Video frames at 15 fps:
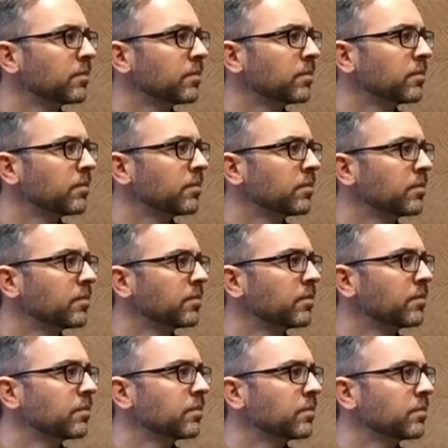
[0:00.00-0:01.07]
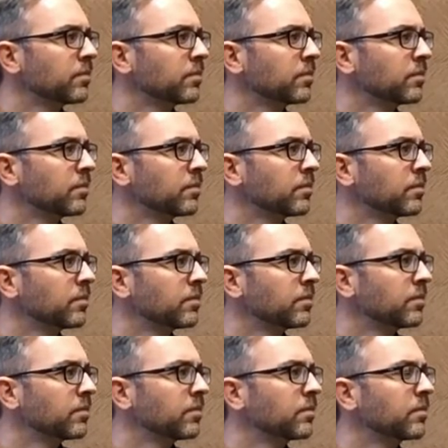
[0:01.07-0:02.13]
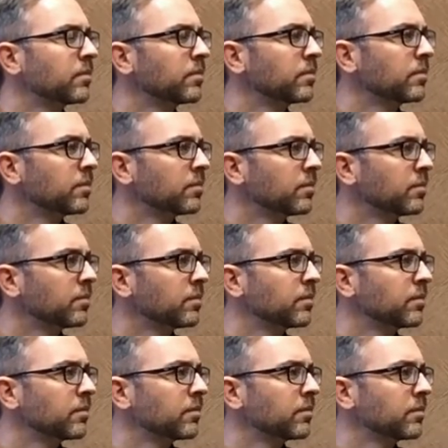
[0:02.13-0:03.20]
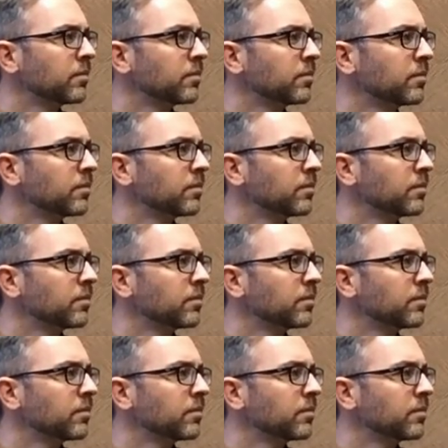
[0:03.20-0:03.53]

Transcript: The person shown says nothing.